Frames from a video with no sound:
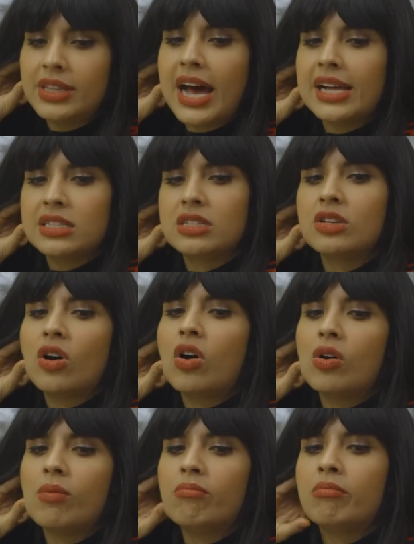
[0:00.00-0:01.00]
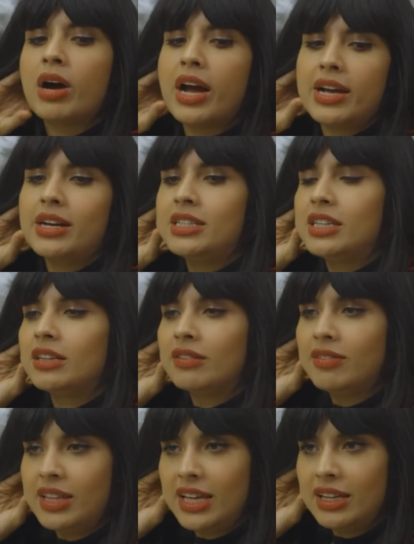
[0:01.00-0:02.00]
that's not my idea
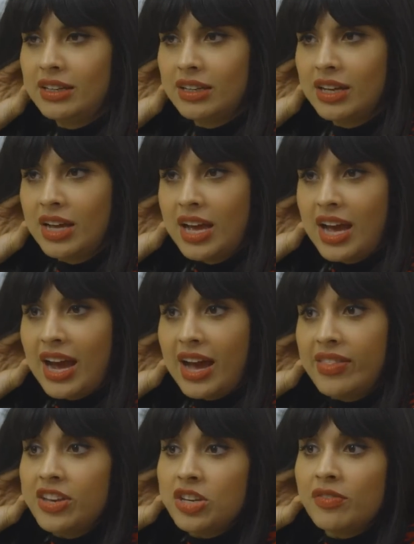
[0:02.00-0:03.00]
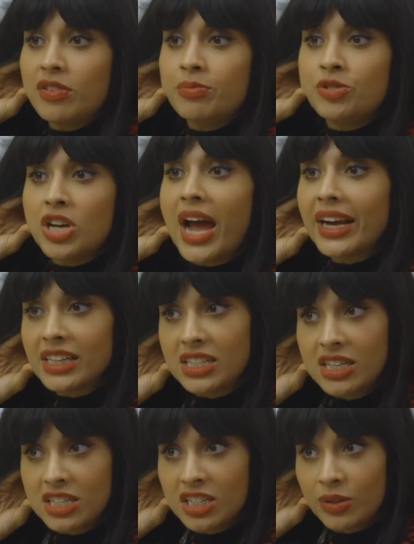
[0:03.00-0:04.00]
of thin. And then you've
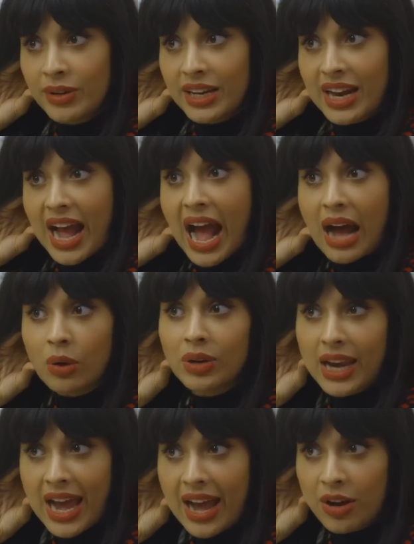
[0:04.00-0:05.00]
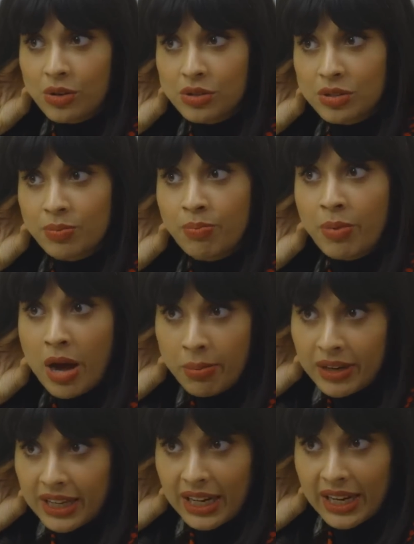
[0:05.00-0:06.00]
objected to it out loud,
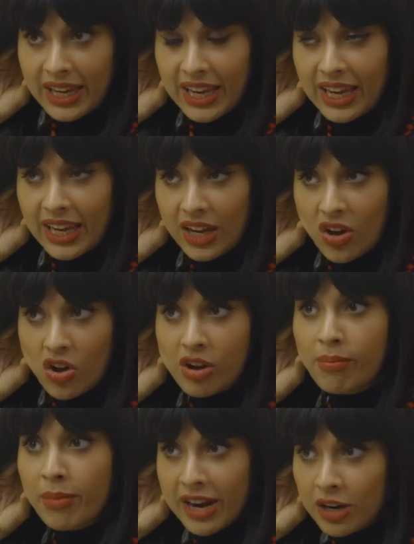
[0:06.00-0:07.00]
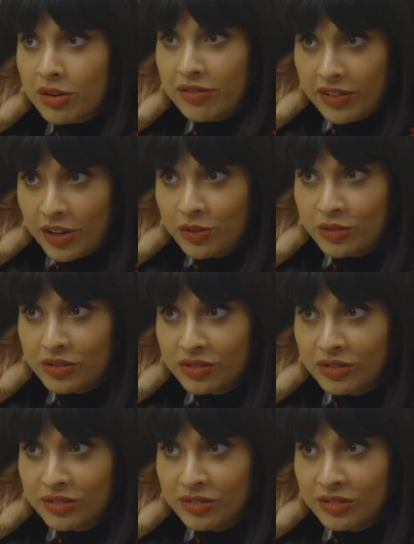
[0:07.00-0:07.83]
publicly, on a microphone.